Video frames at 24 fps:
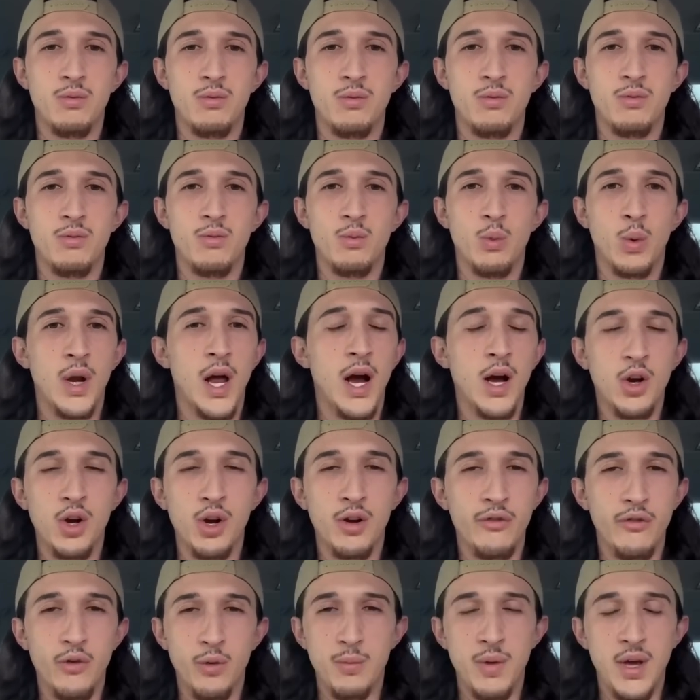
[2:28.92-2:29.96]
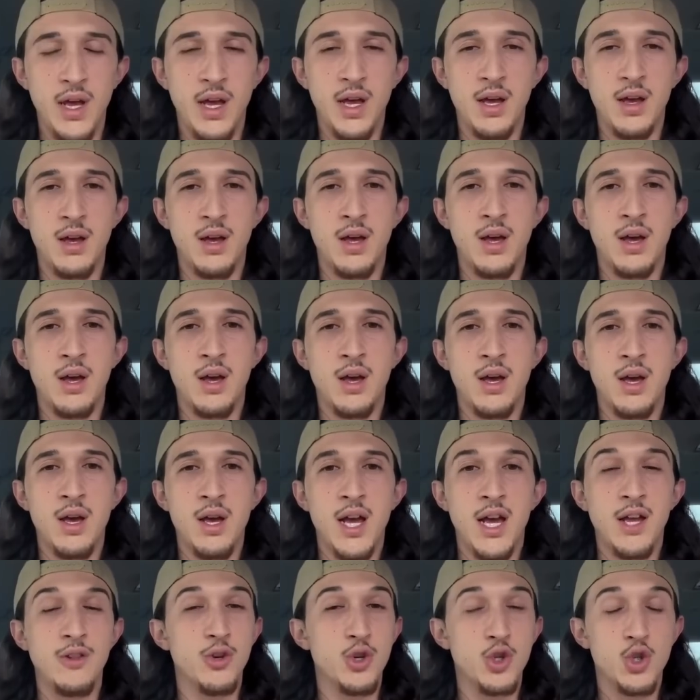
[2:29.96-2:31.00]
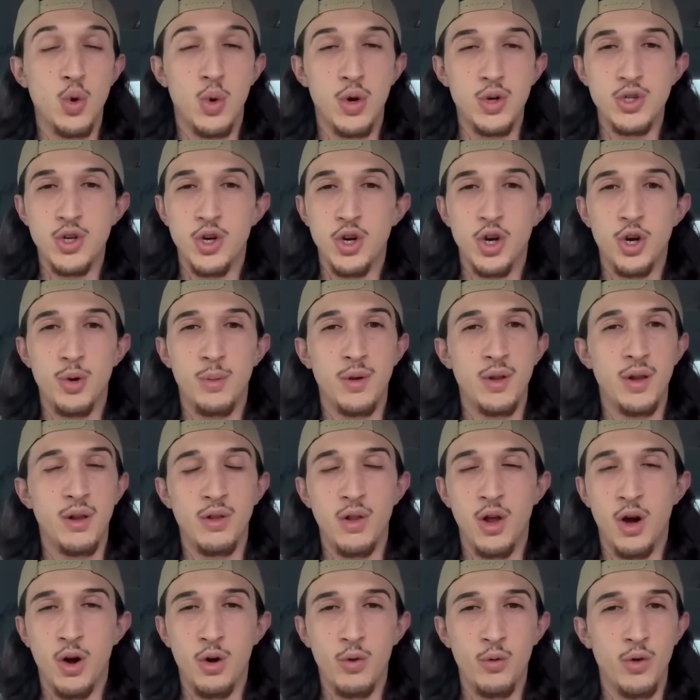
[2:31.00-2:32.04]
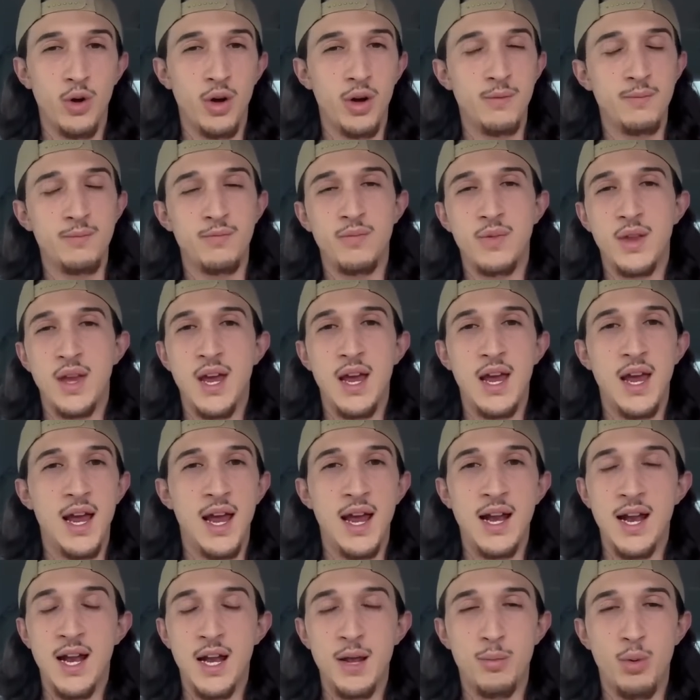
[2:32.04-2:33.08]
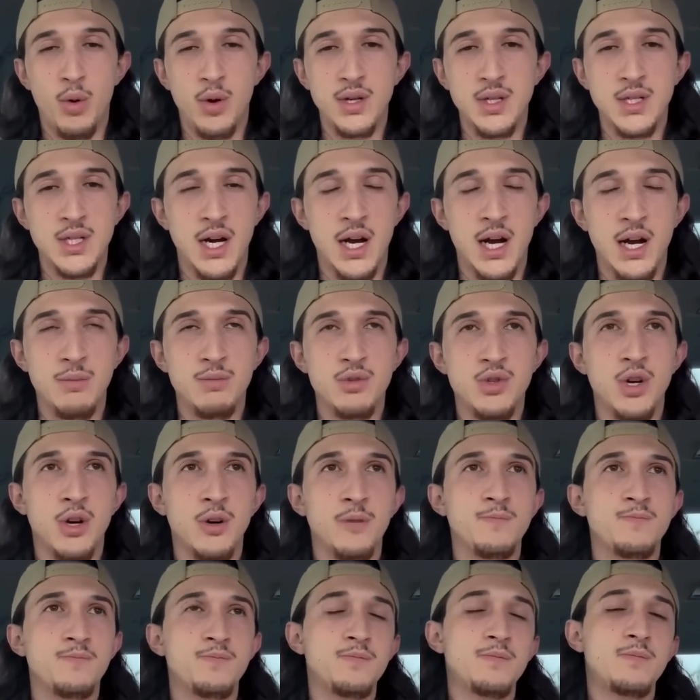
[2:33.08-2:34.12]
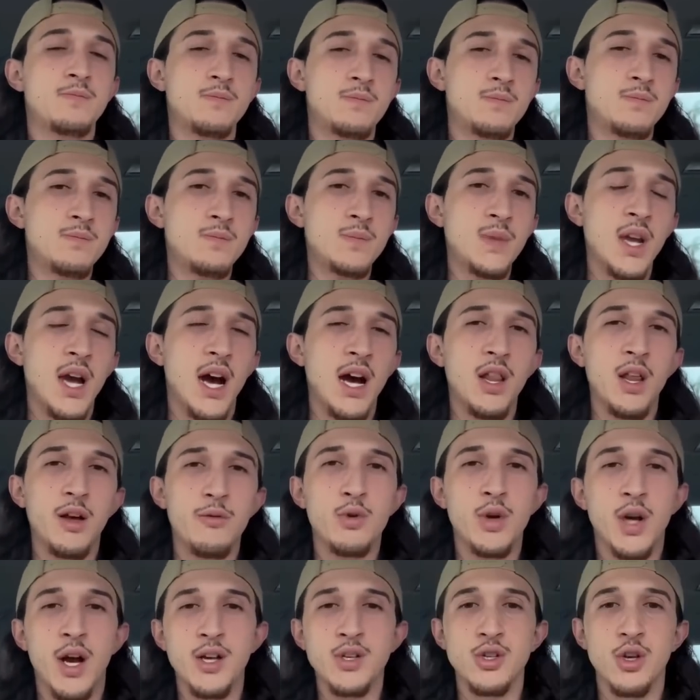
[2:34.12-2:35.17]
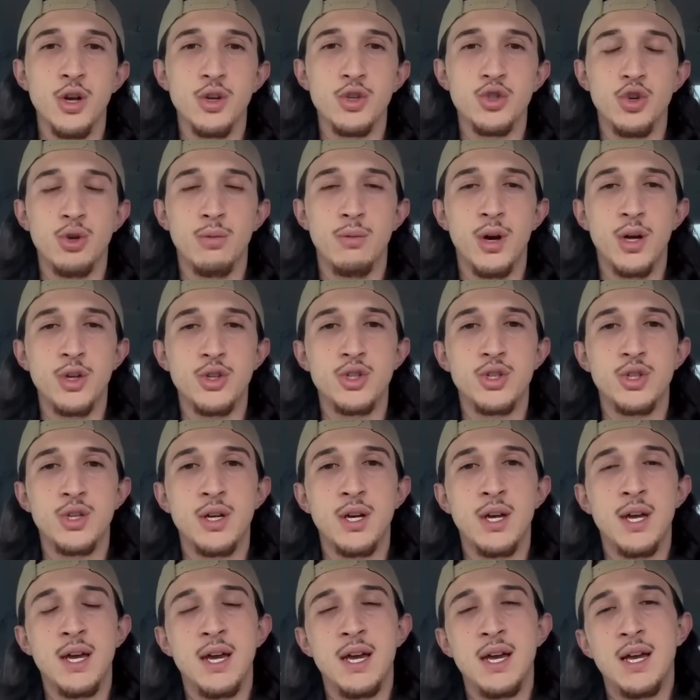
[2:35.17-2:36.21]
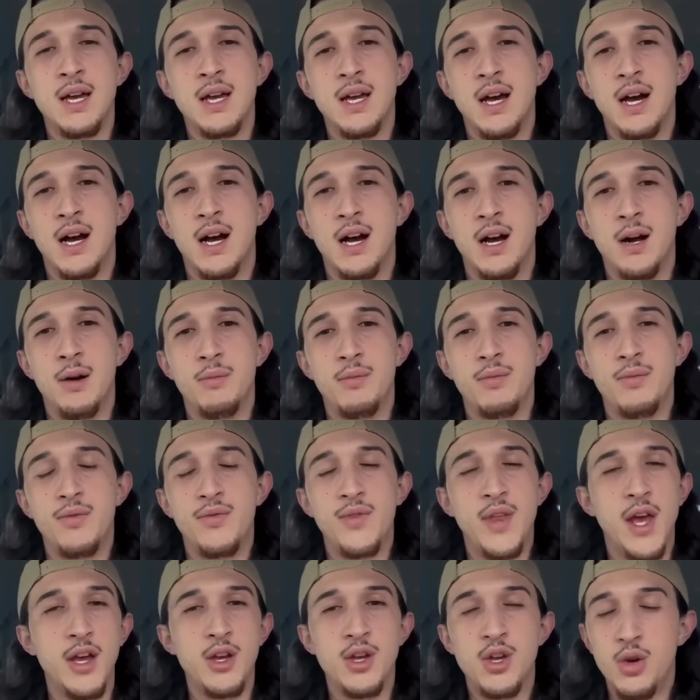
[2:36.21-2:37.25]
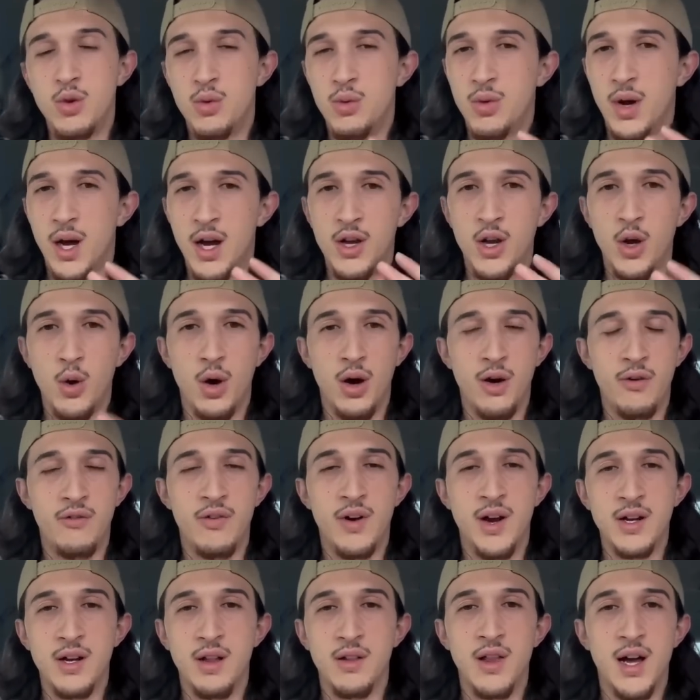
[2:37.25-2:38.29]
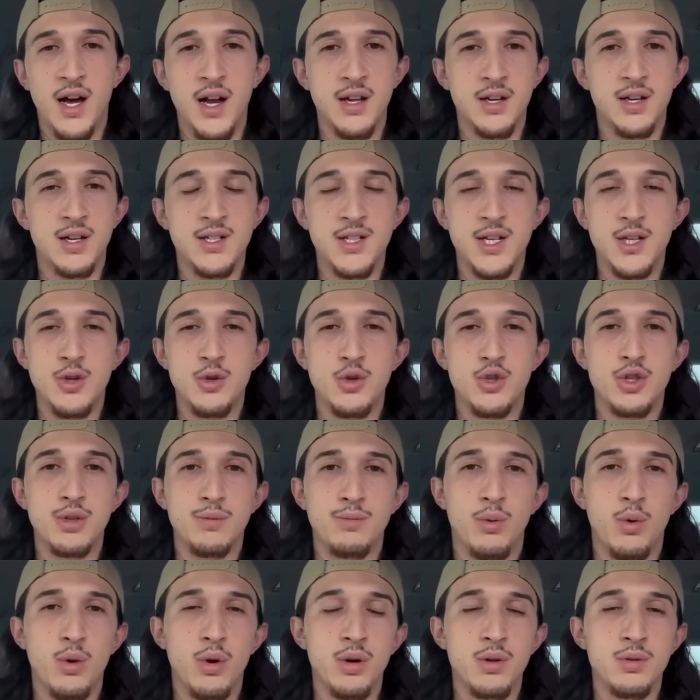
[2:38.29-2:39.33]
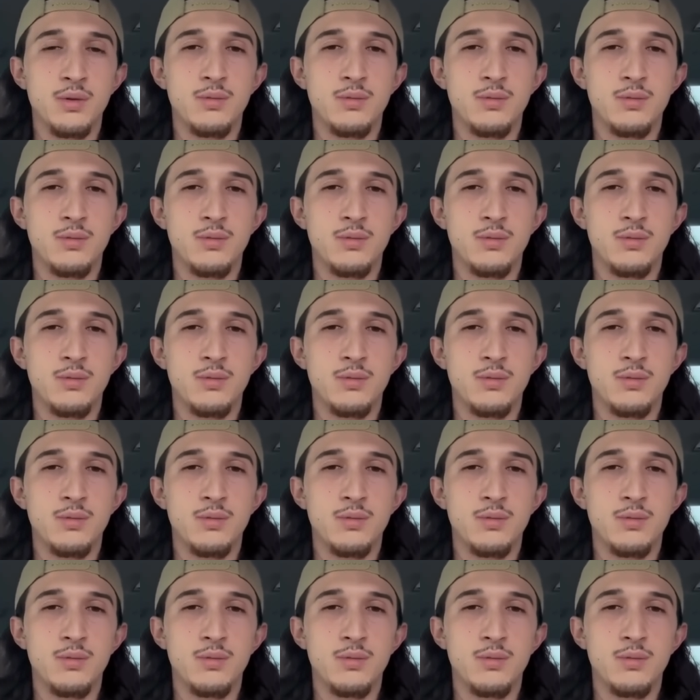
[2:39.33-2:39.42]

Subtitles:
were not good for me in the short term and the long run at any point in time. So I love you guys all so much. Thank you. I know I'll find a lot of continued support